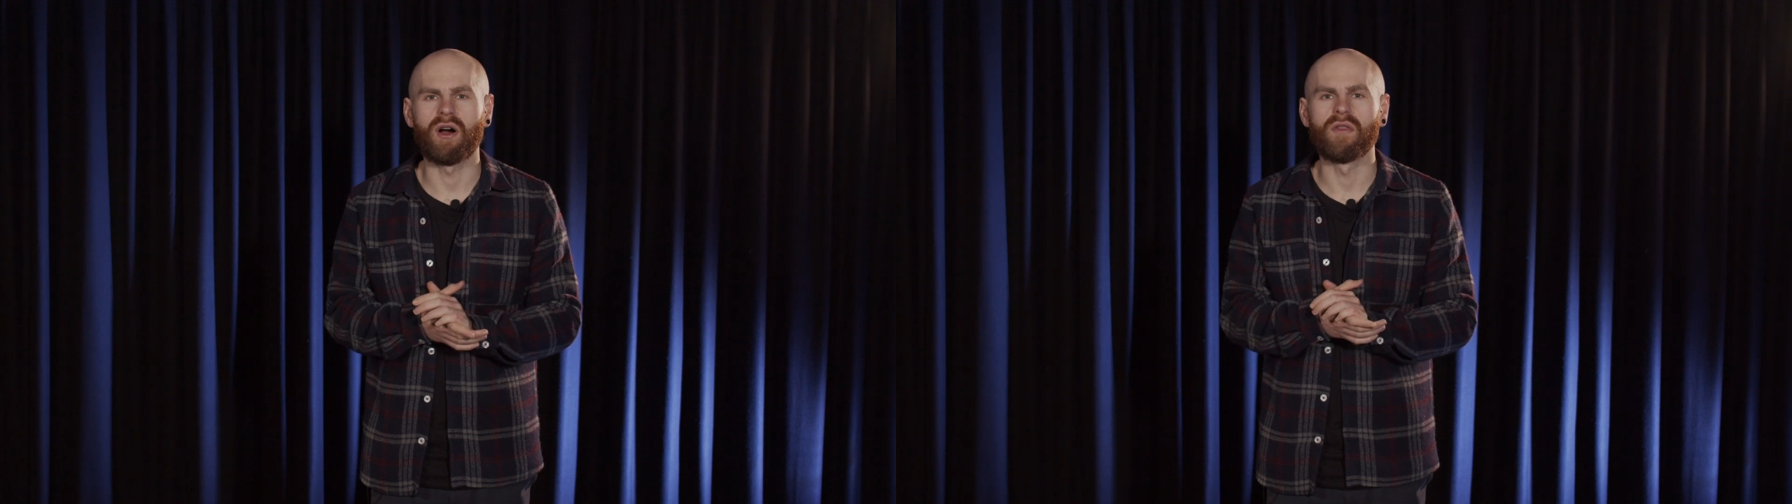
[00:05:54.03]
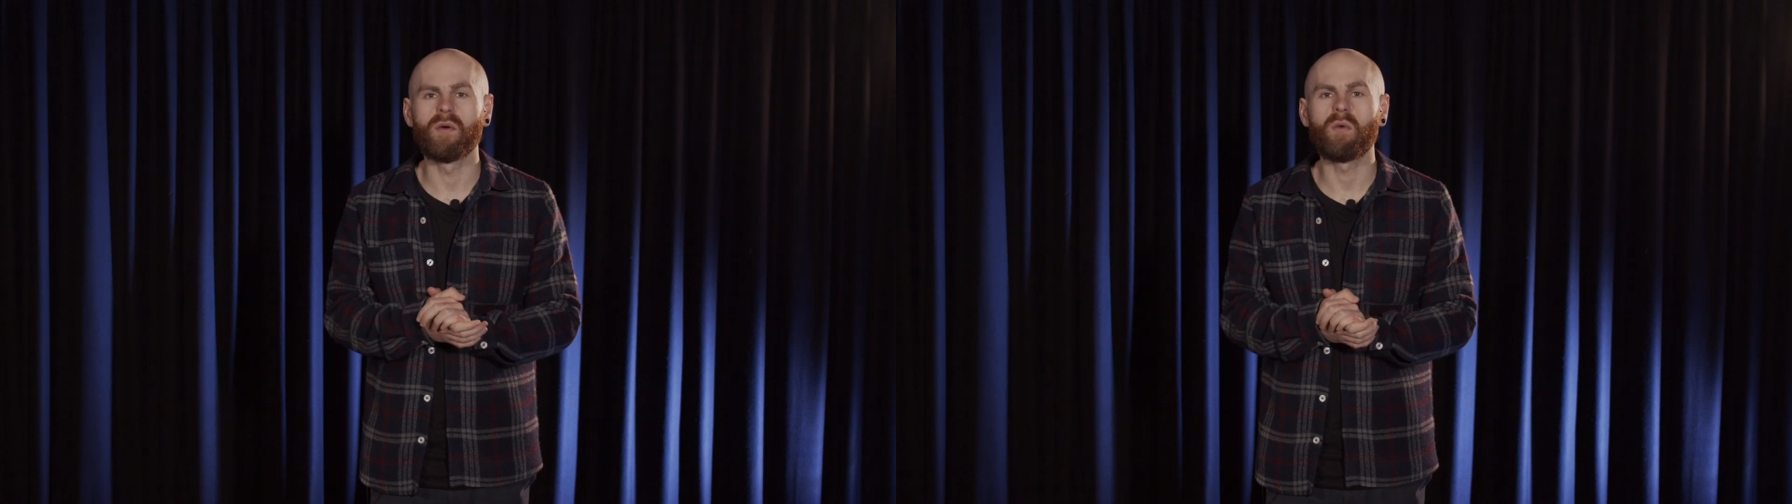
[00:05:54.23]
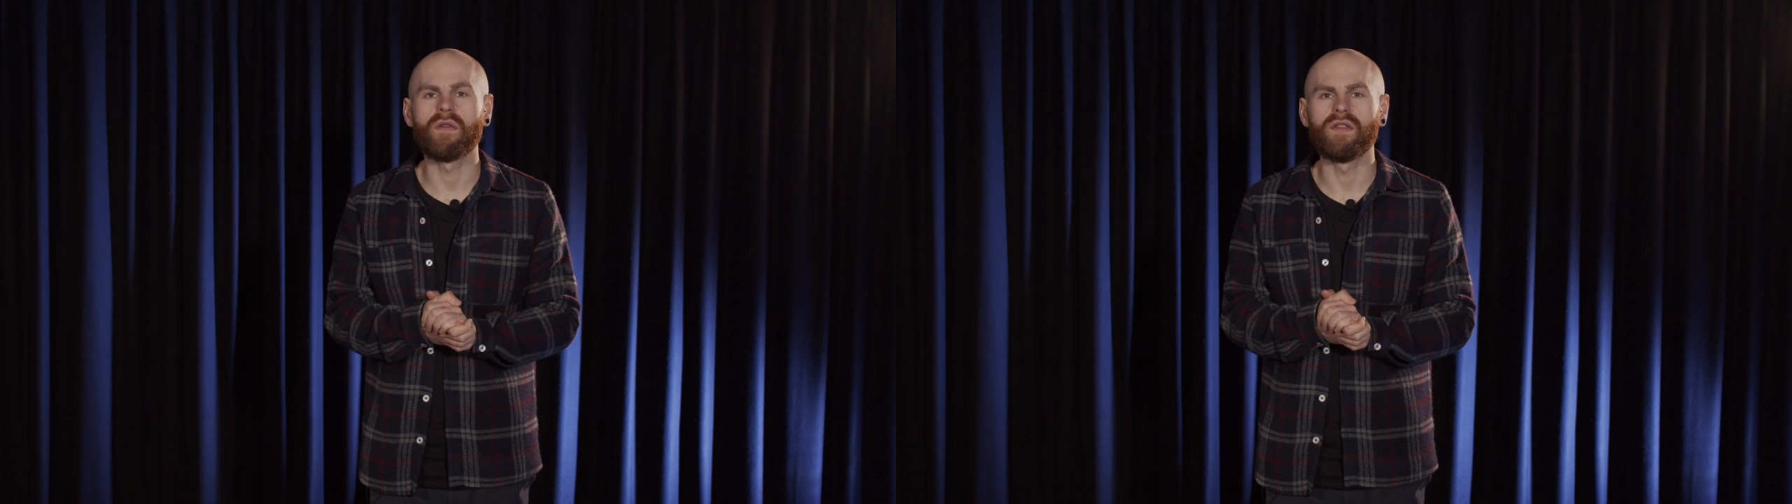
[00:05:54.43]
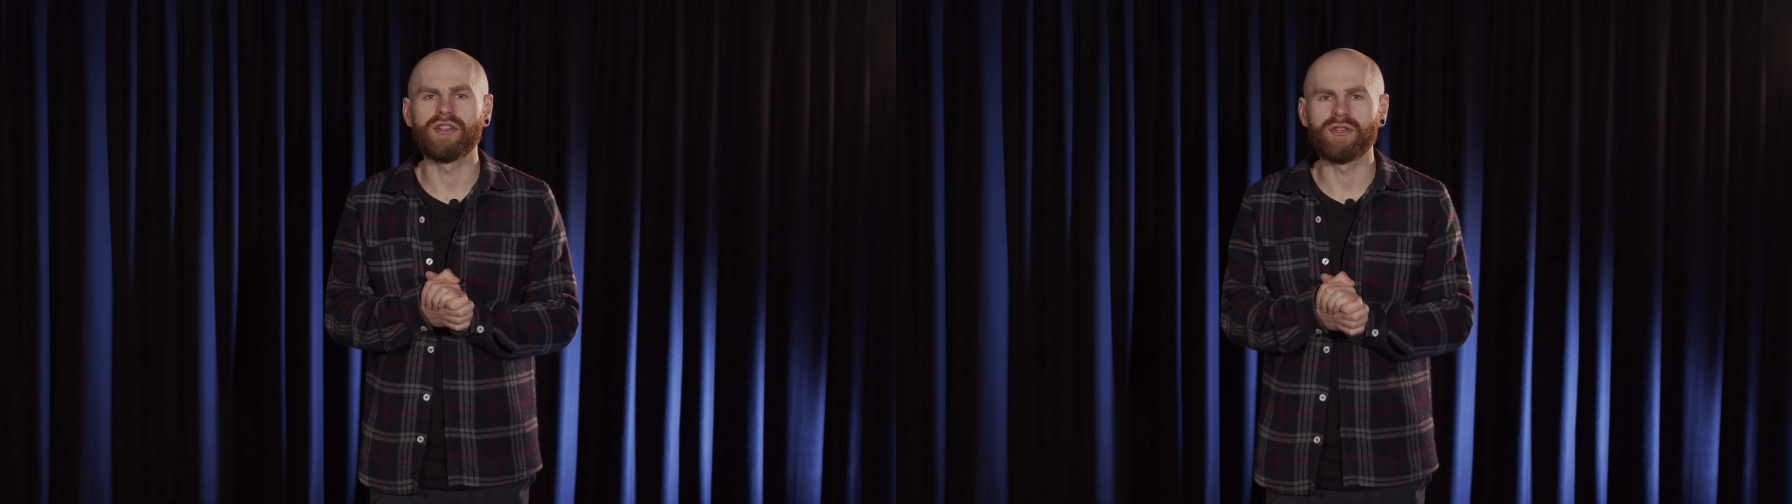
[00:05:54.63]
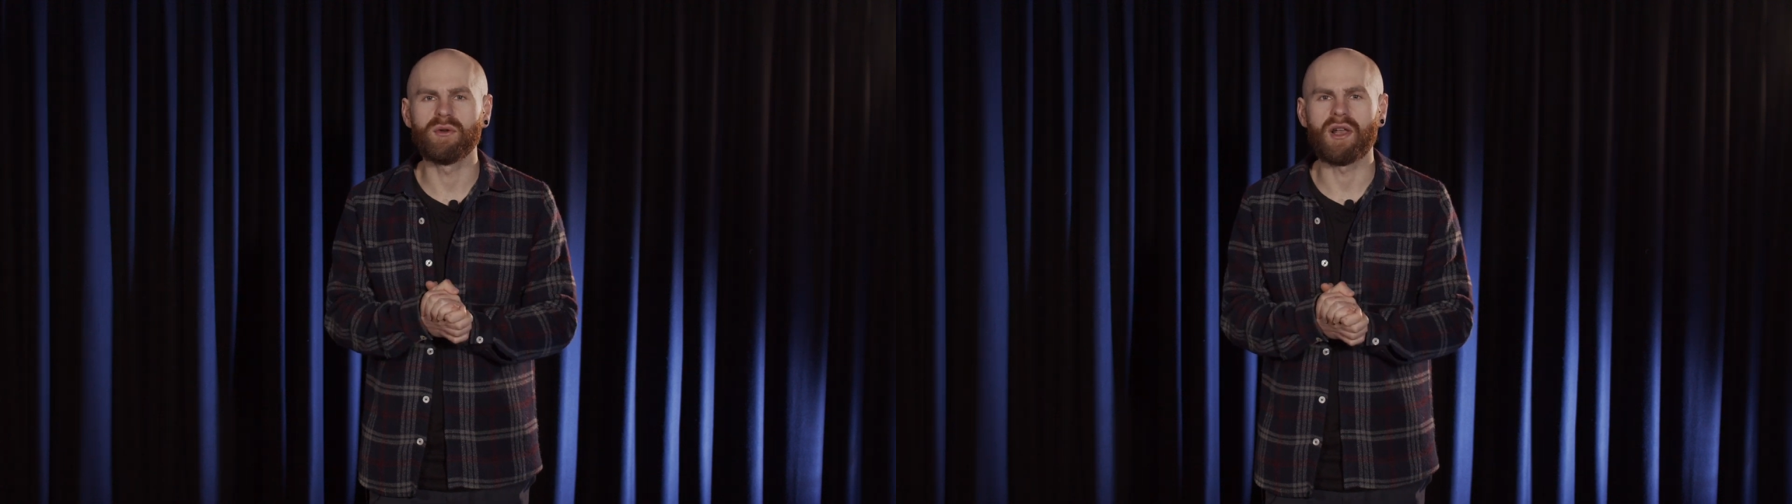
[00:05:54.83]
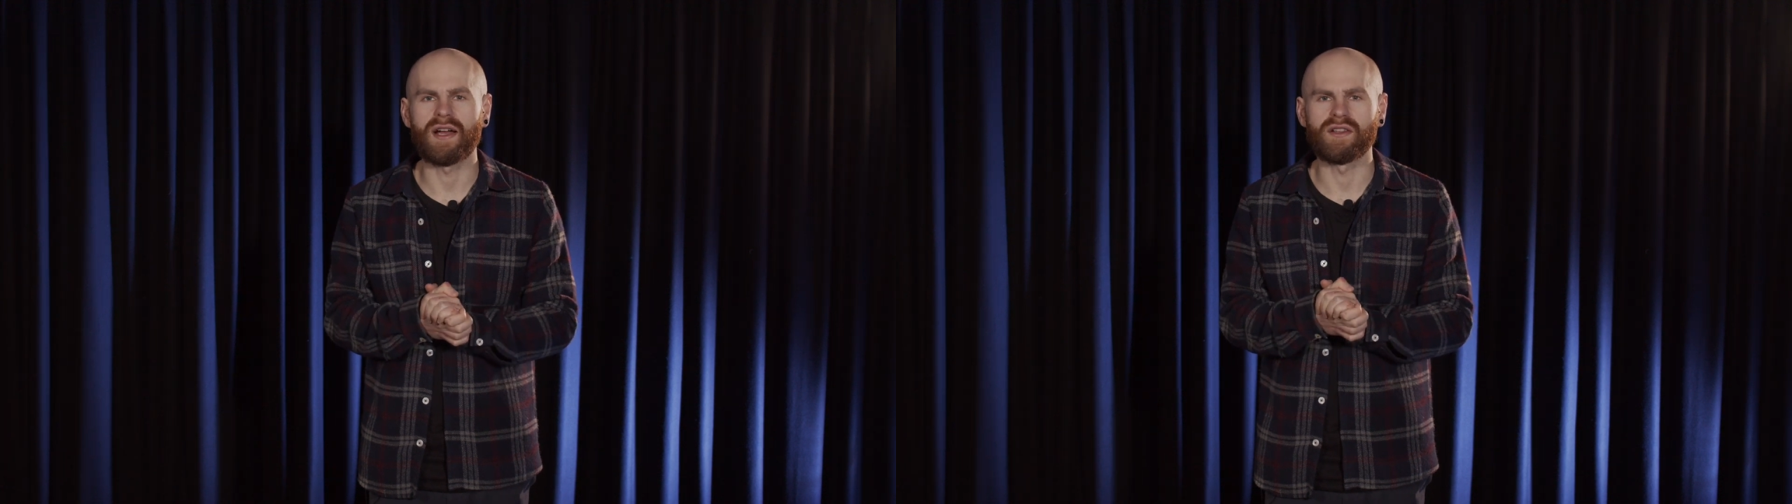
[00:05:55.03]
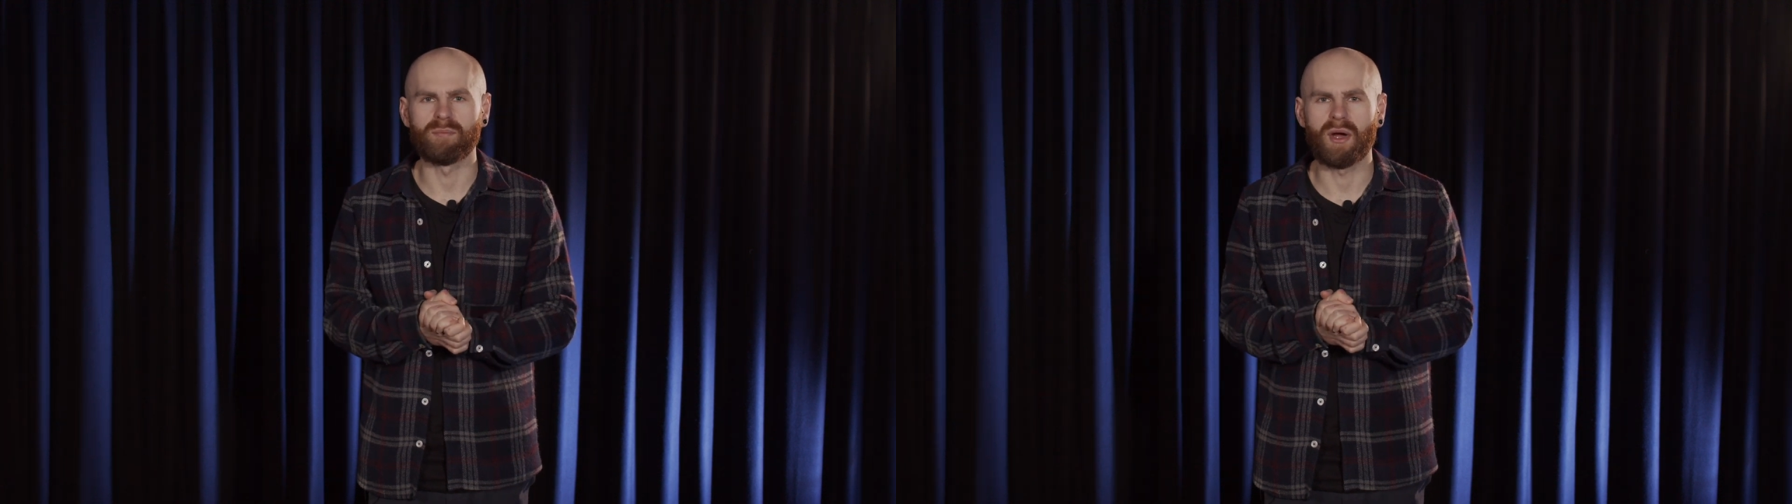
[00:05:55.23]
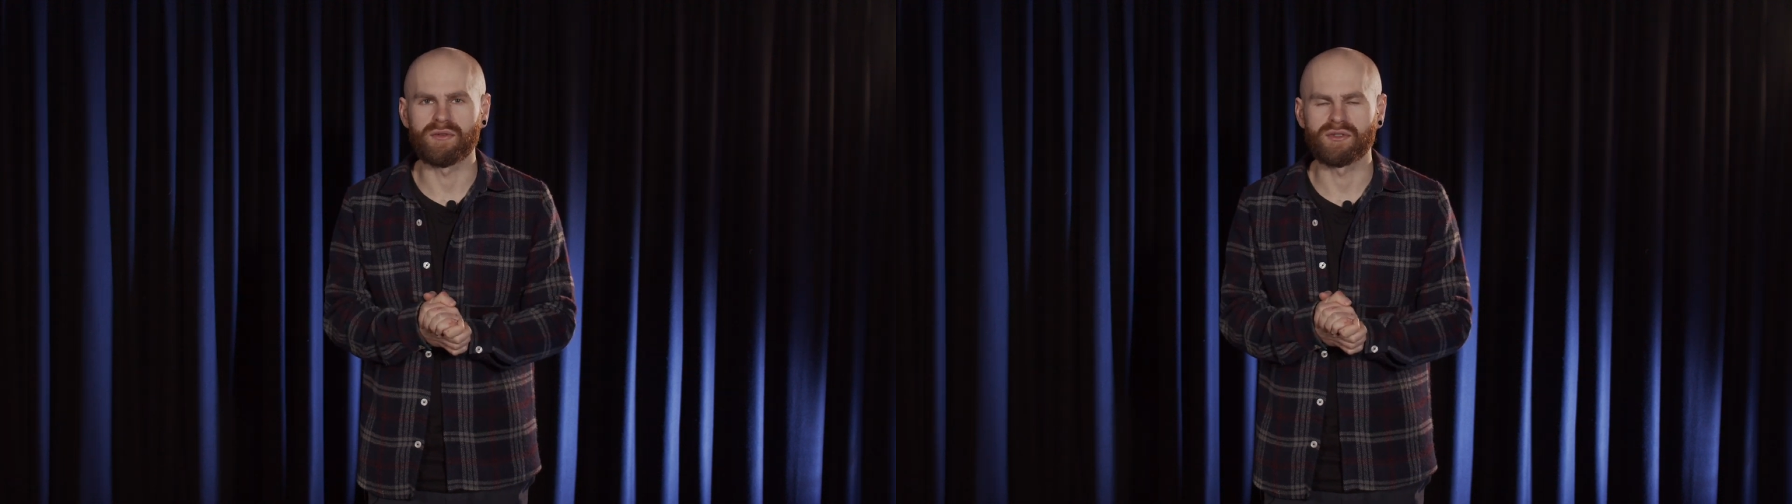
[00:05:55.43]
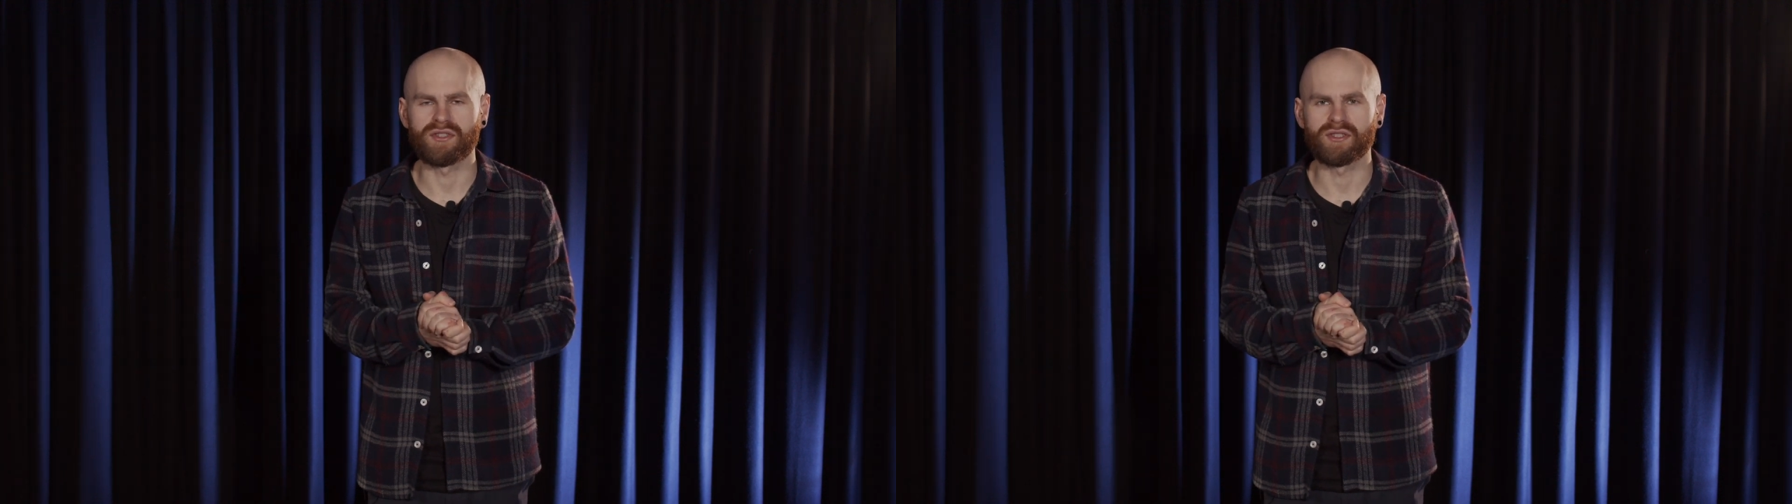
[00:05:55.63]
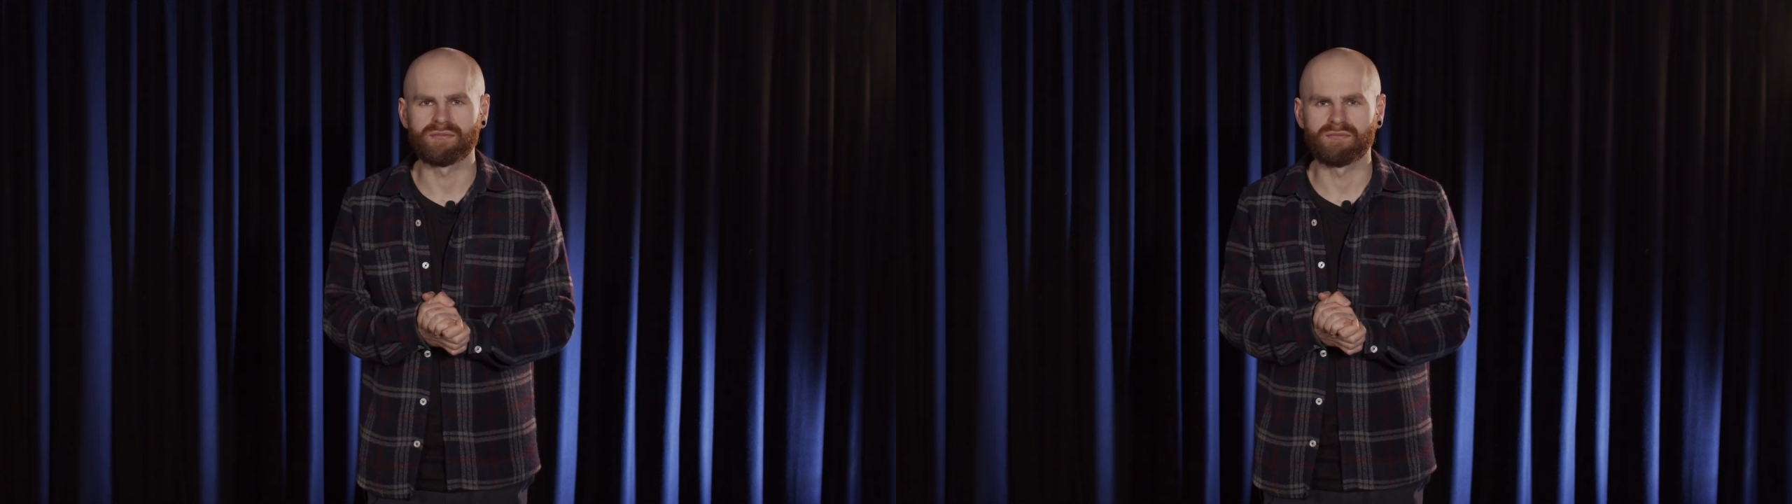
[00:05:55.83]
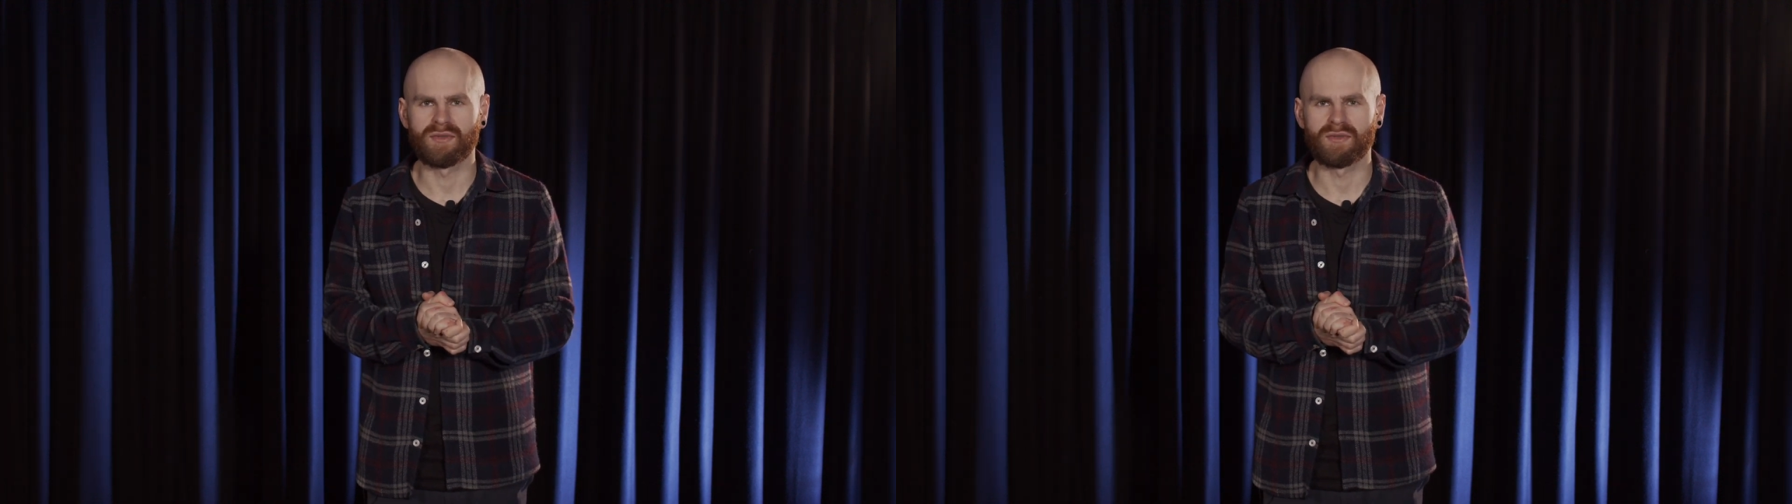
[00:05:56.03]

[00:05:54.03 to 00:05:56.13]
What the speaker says: on the one that you like the most.